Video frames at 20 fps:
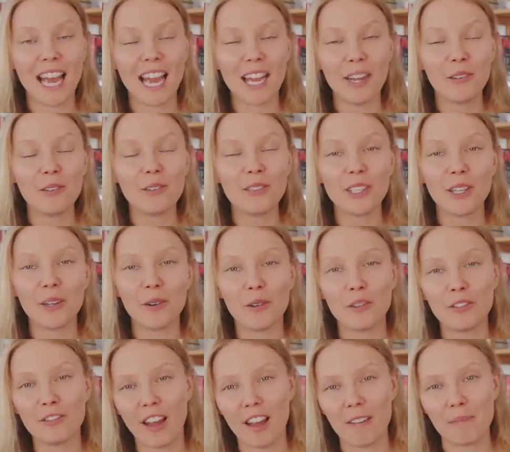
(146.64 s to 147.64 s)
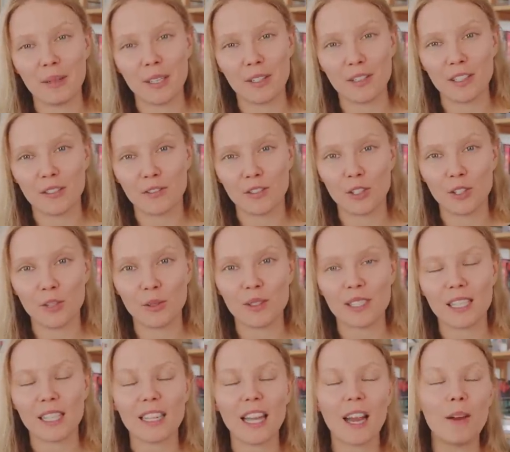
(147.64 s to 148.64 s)
I only own 5 pairs of
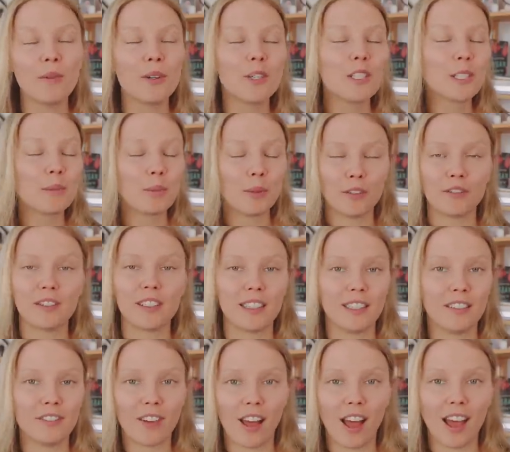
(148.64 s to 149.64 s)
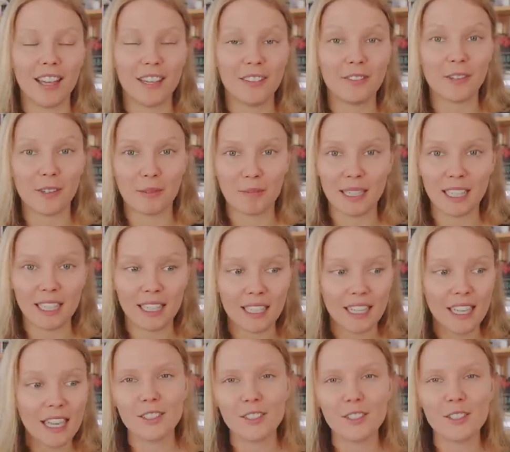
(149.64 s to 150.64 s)
shoes, and that works perfectly fine for me.
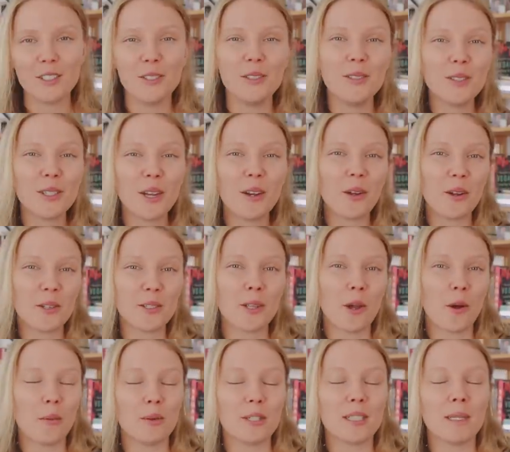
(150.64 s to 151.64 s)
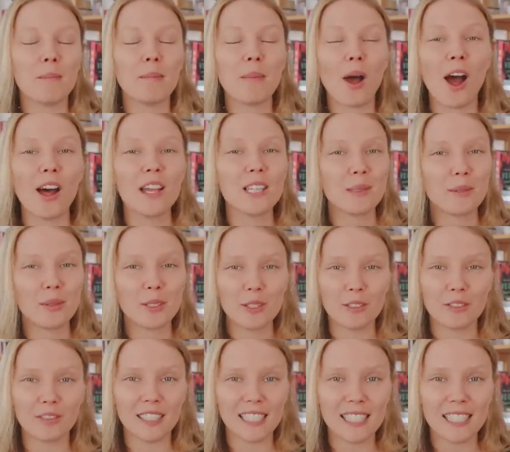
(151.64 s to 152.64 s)
Shoes are also almost impossible
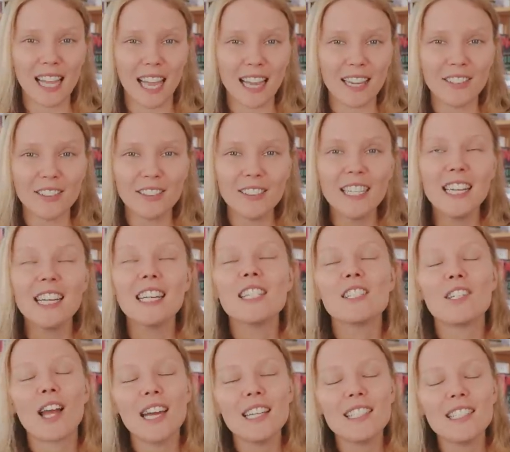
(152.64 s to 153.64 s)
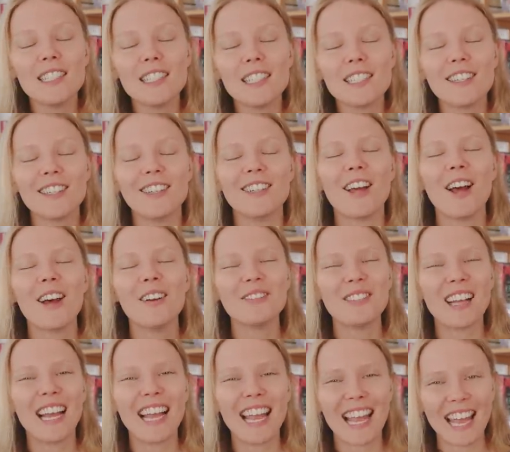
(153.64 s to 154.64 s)
to recycle, so I suggest to
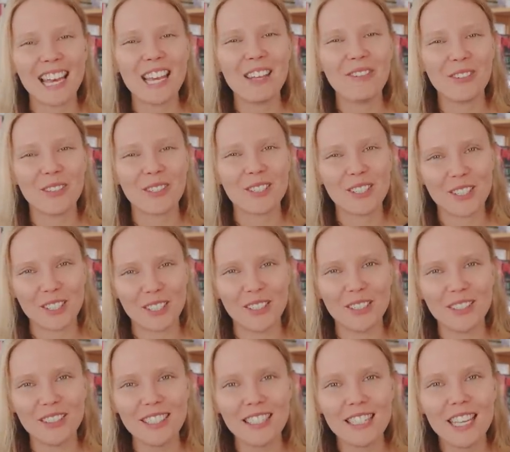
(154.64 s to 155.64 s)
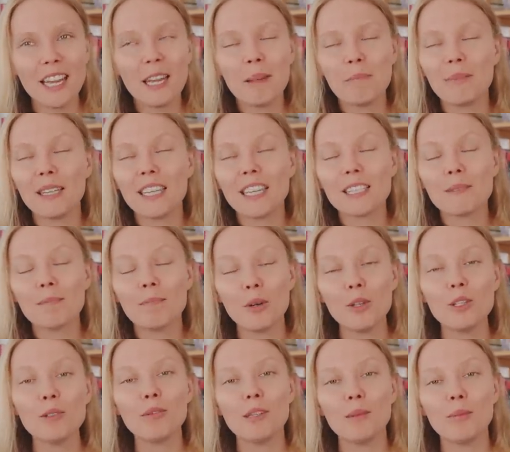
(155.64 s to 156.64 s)
not buy any more shoes, because
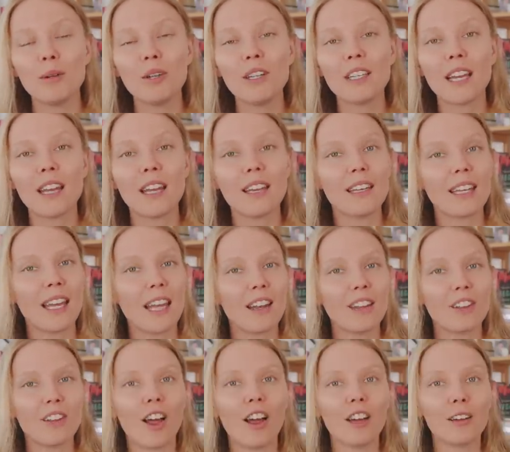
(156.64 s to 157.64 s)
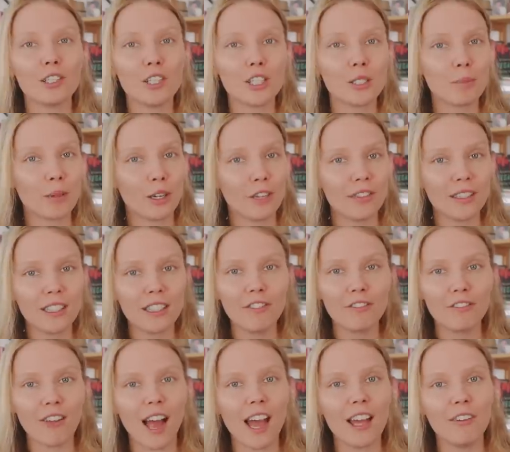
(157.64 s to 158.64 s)
most people can get along just perfectly
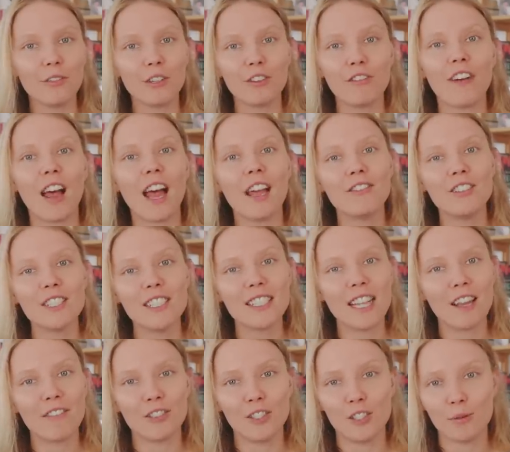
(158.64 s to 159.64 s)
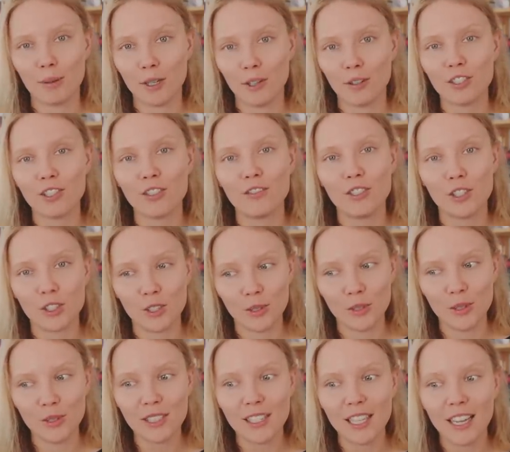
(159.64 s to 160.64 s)
fine with 5 to 7 pairs of
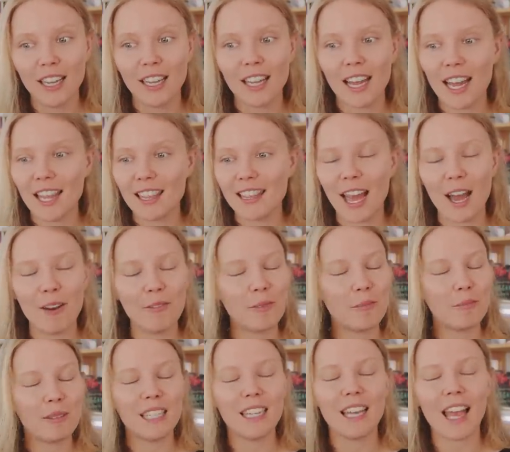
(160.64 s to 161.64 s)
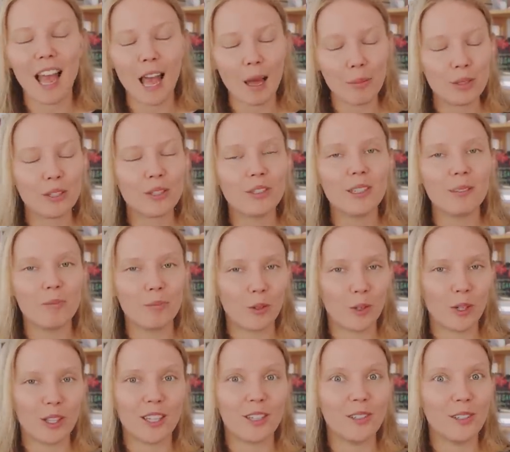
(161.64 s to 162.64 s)
shoes, and that will be absolutely
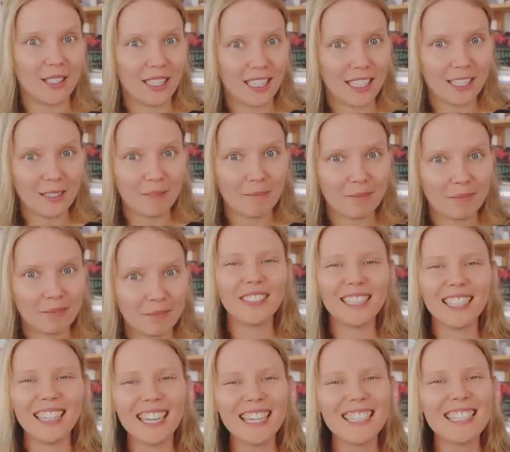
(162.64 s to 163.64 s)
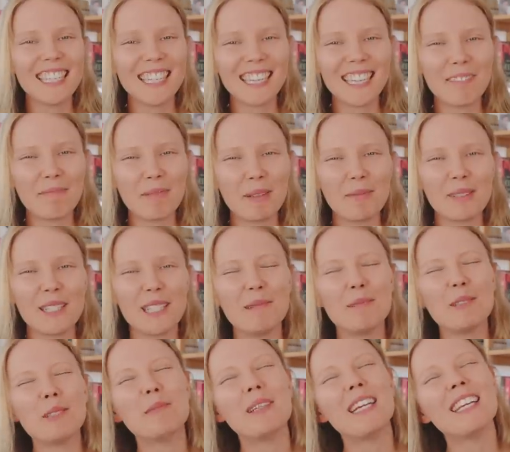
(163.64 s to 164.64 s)
more than you need. The next thing that people
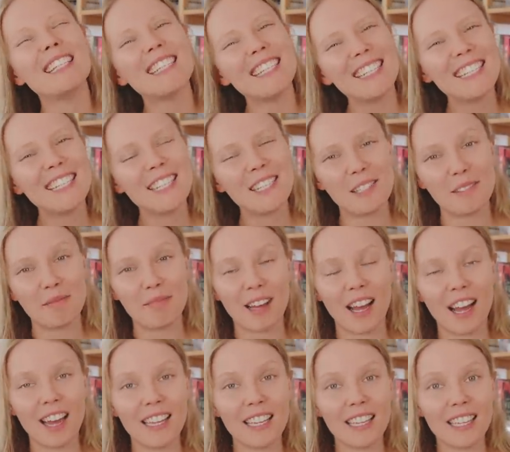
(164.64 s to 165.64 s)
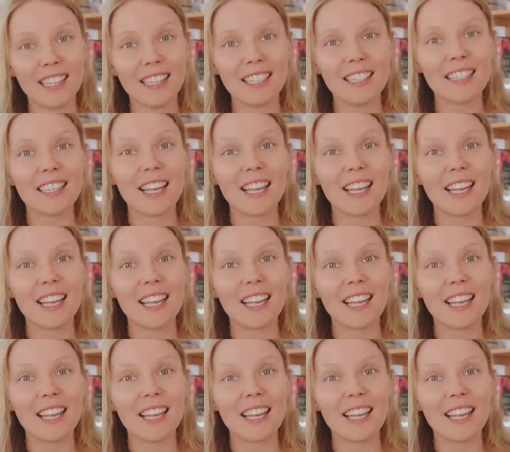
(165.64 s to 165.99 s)
seem to be addicted to buying is